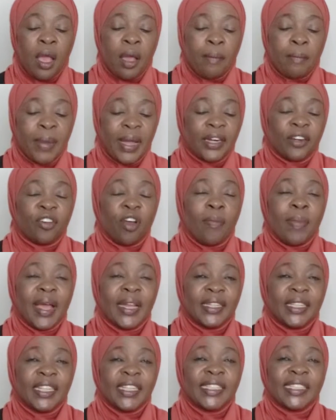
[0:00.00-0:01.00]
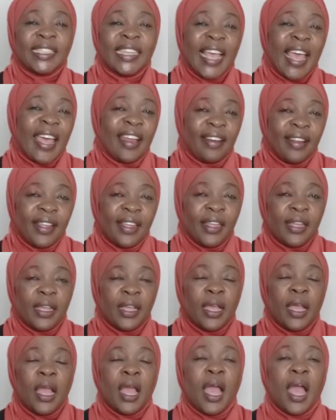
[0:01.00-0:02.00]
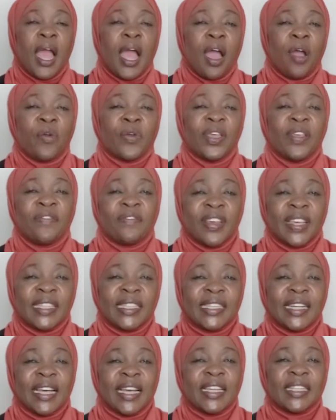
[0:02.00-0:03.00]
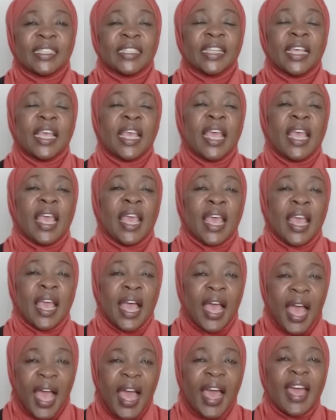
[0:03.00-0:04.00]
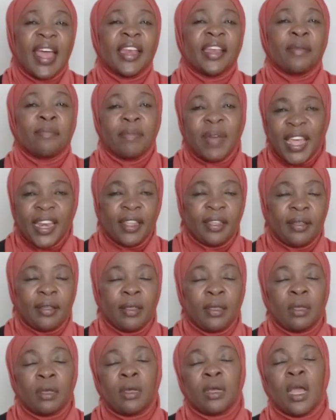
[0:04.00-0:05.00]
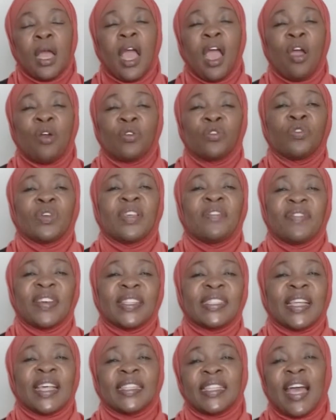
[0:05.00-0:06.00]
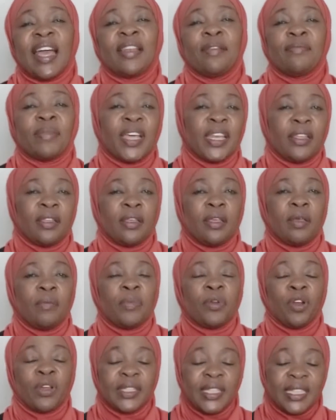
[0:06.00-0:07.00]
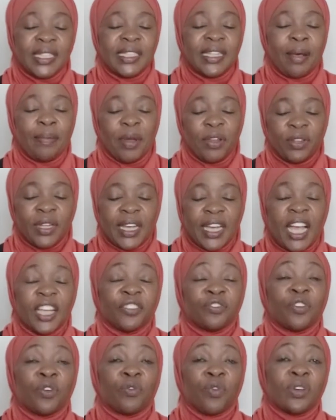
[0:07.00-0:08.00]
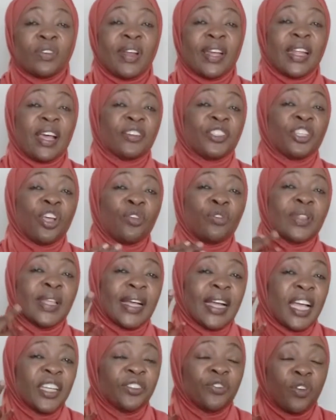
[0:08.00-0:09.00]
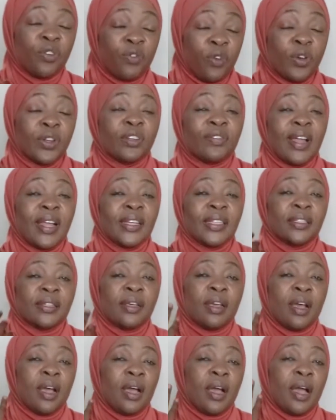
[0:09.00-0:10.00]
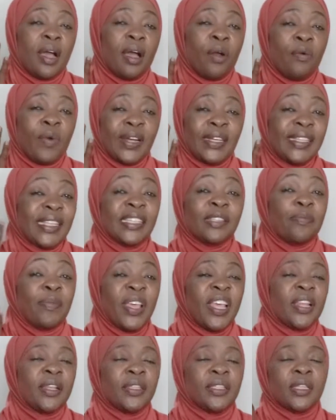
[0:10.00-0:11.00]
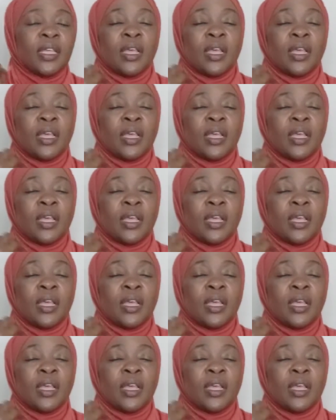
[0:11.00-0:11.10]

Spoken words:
But Robert is sharing how investors earn money. How do investors earn money? Because this is about the cash flow quadrant. I'll show you the cash flow quadrant, what this means.